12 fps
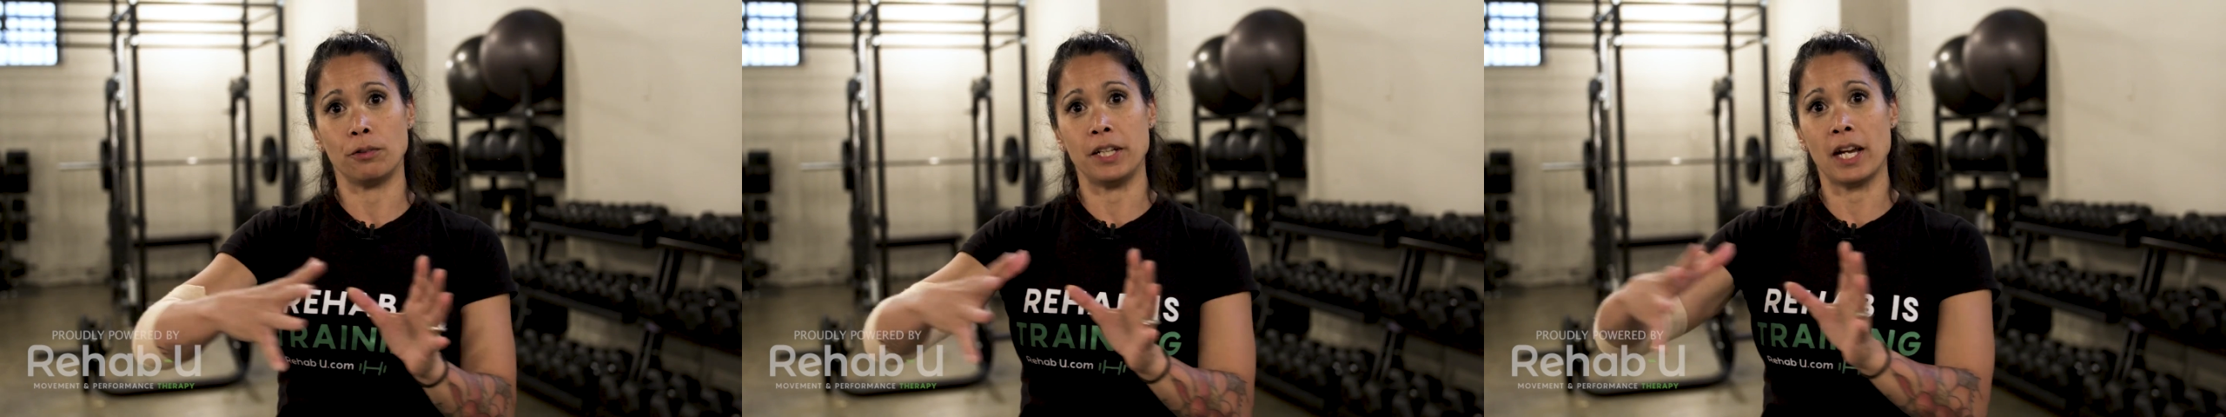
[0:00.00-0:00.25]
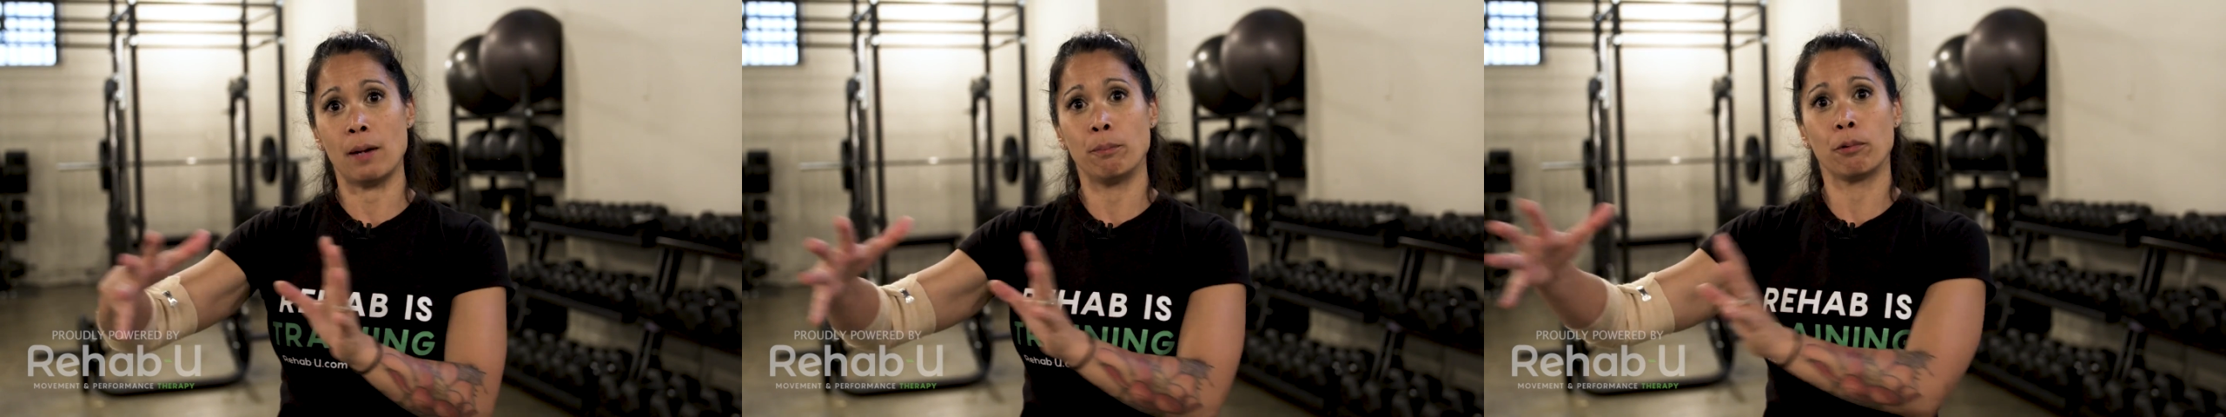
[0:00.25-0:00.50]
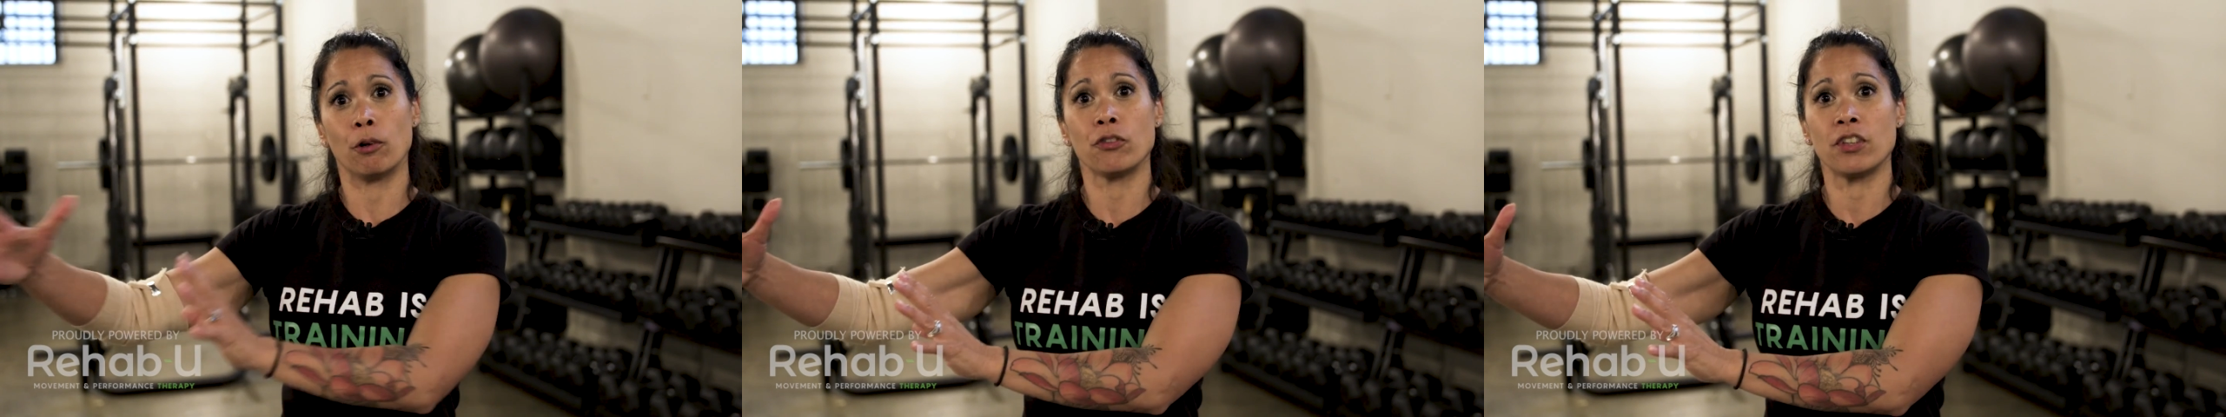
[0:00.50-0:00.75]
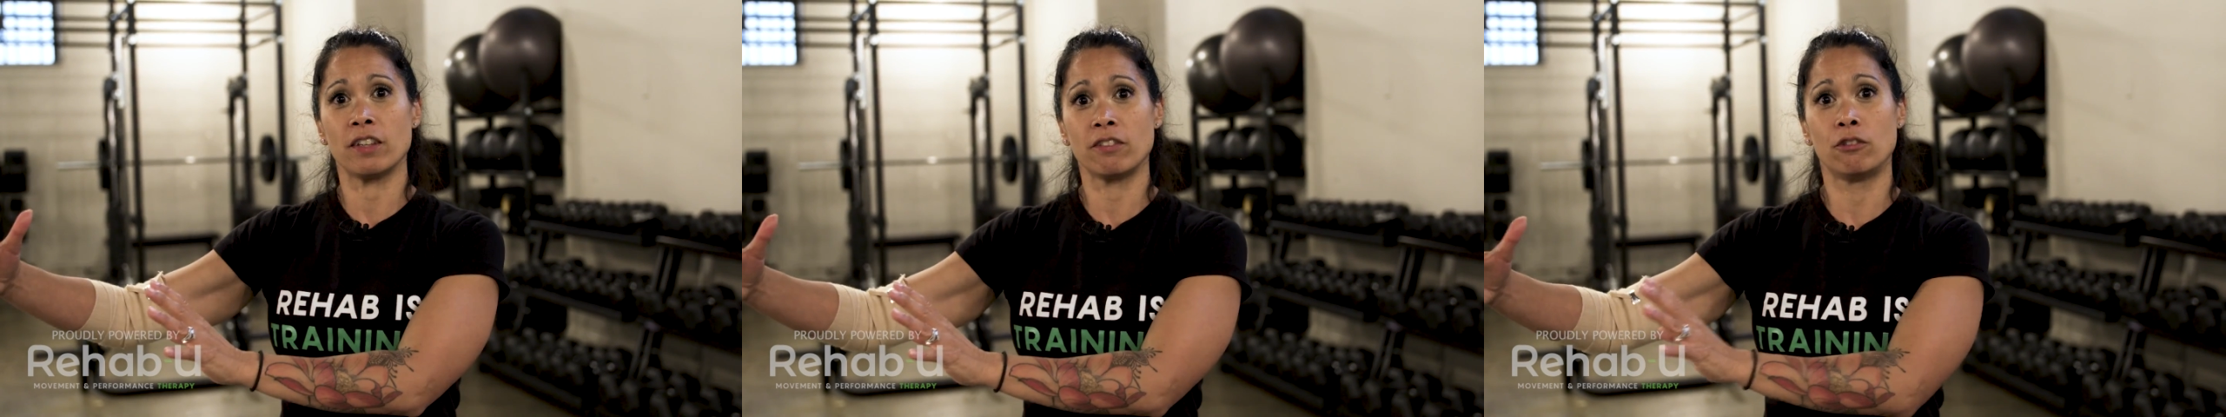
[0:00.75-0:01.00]
rehab
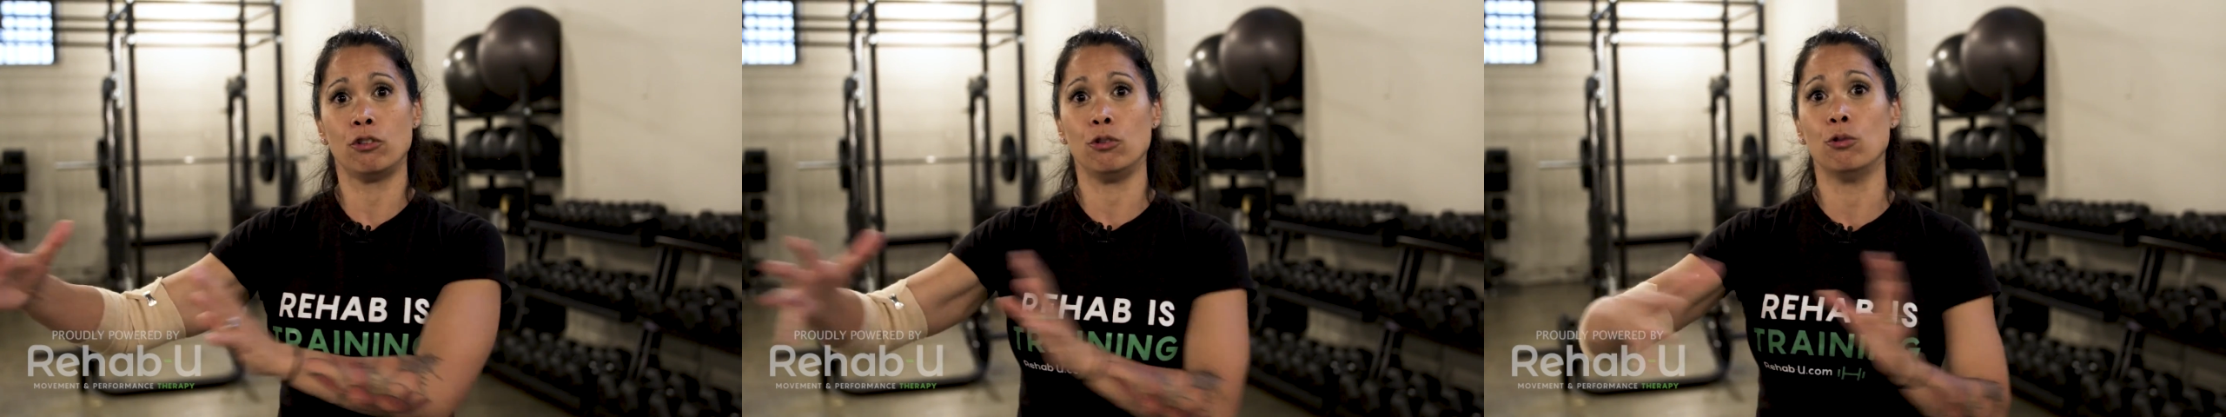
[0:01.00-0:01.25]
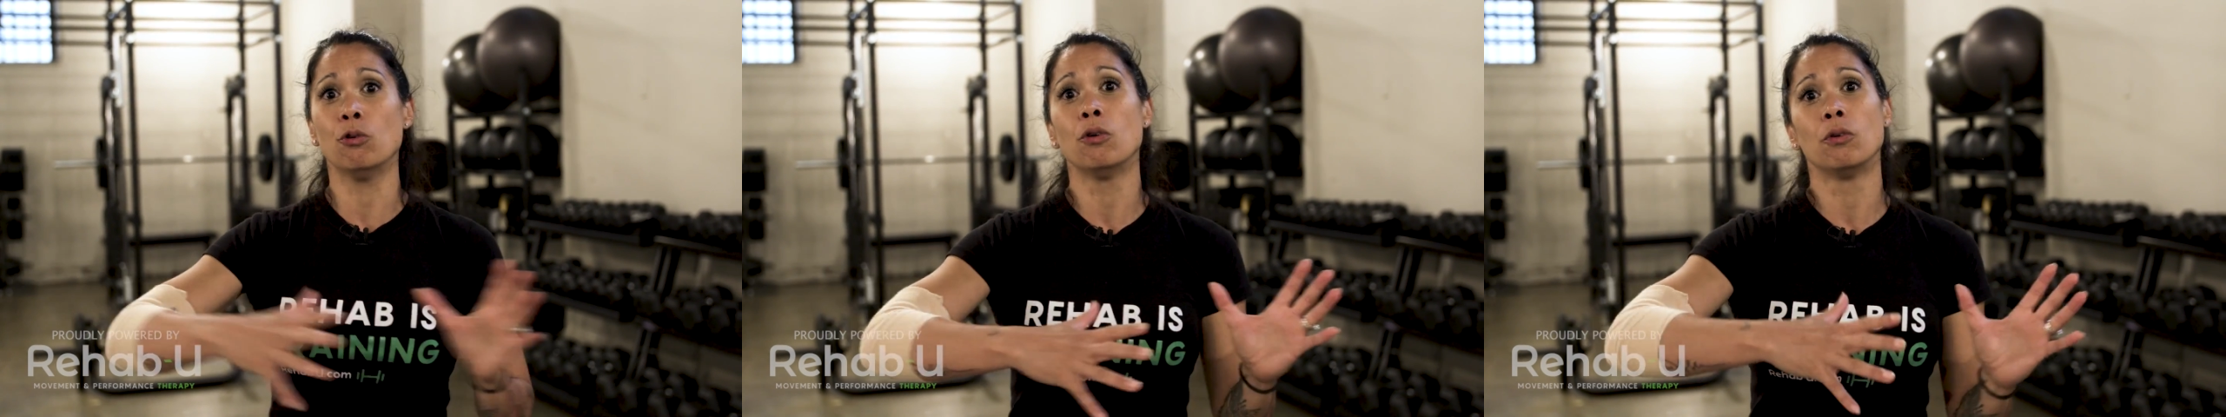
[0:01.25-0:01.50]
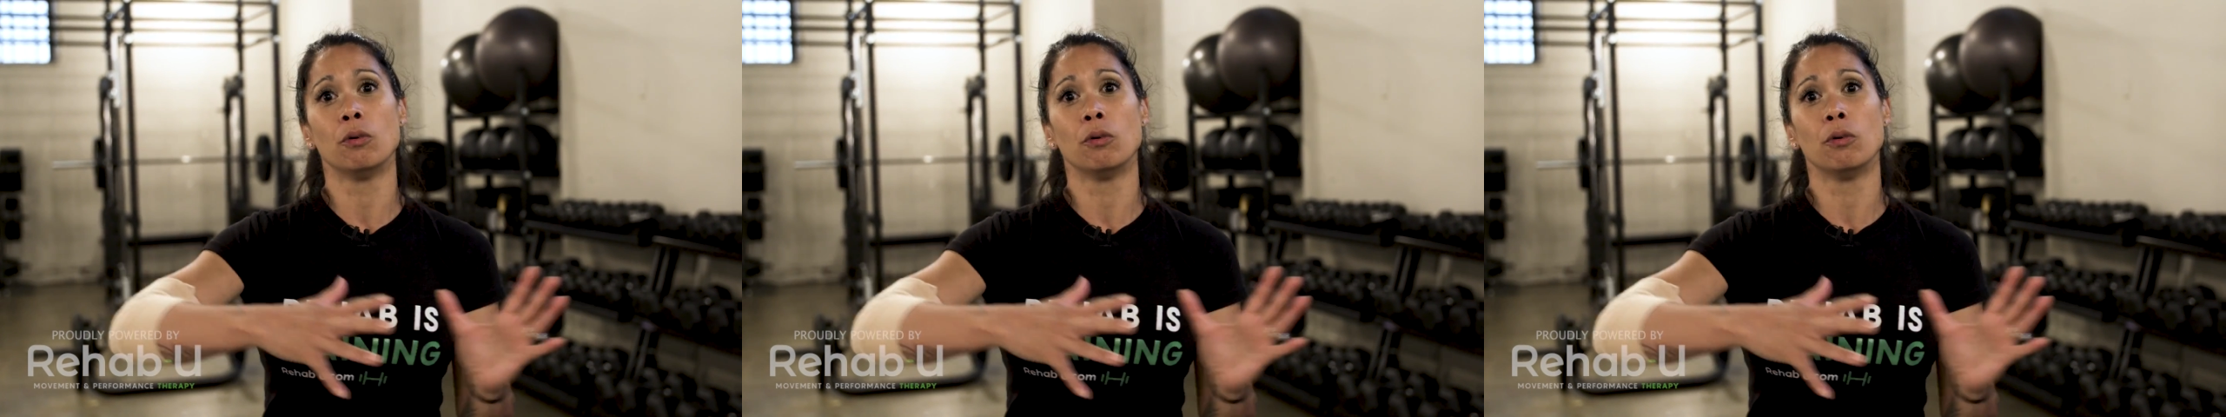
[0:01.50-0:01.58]
process to